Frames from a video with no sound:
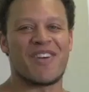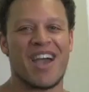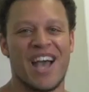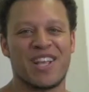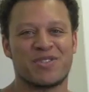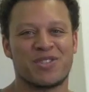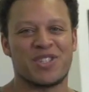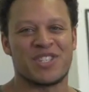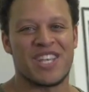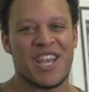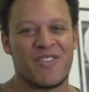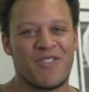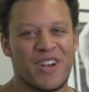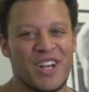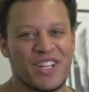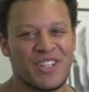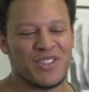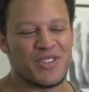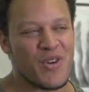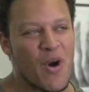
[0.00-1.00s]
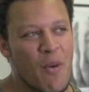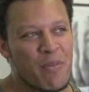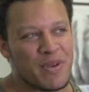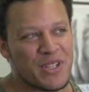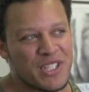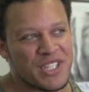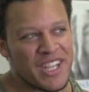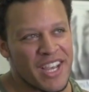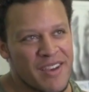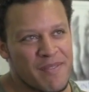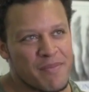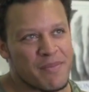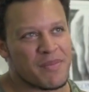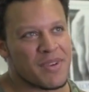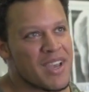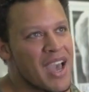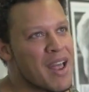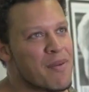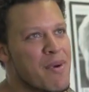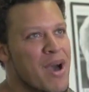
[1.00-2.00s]
Guys, we're just getting ready to do open gym.
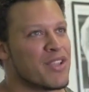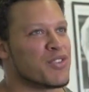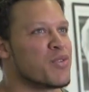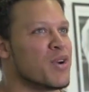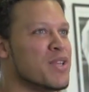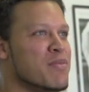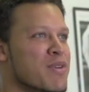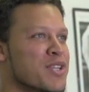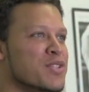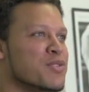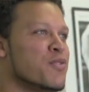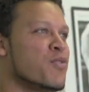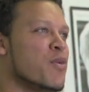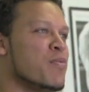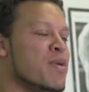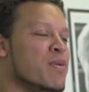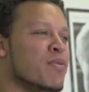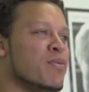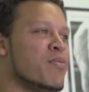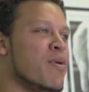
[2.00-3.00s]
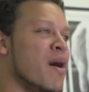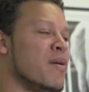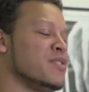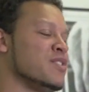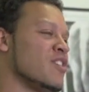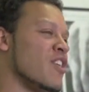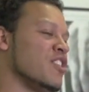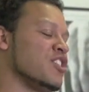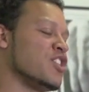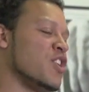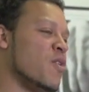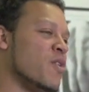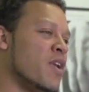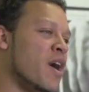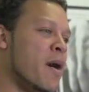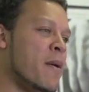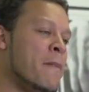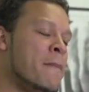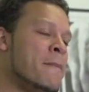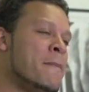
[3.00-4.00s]
Got about 20 minutes before people probably start showing
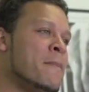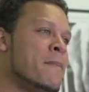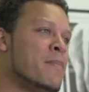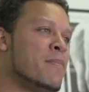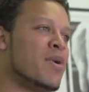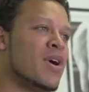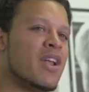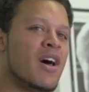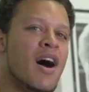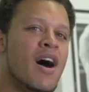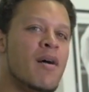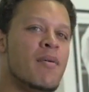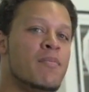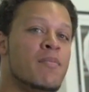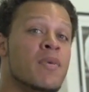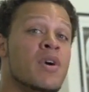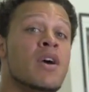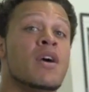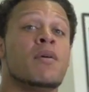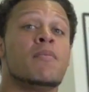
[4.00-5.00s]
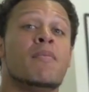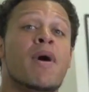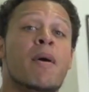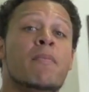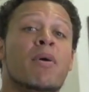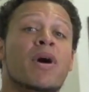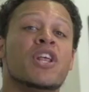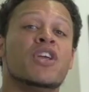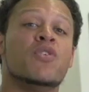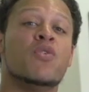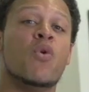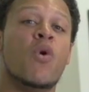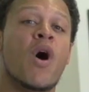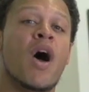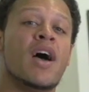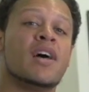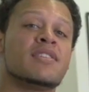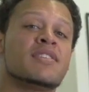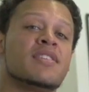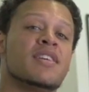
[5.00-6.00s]
up. But um, my buddy
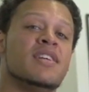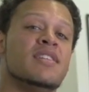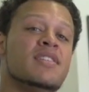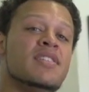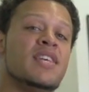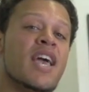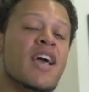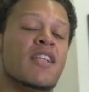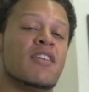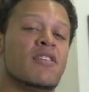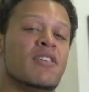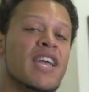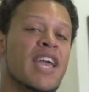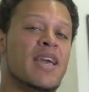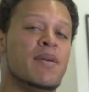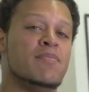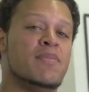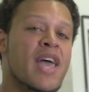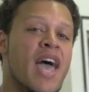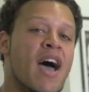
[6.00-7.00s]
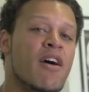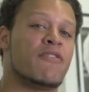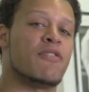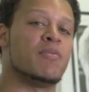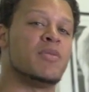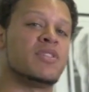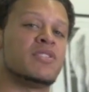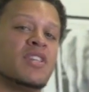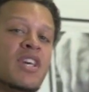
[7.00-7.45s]
Wes and Taylor came down from the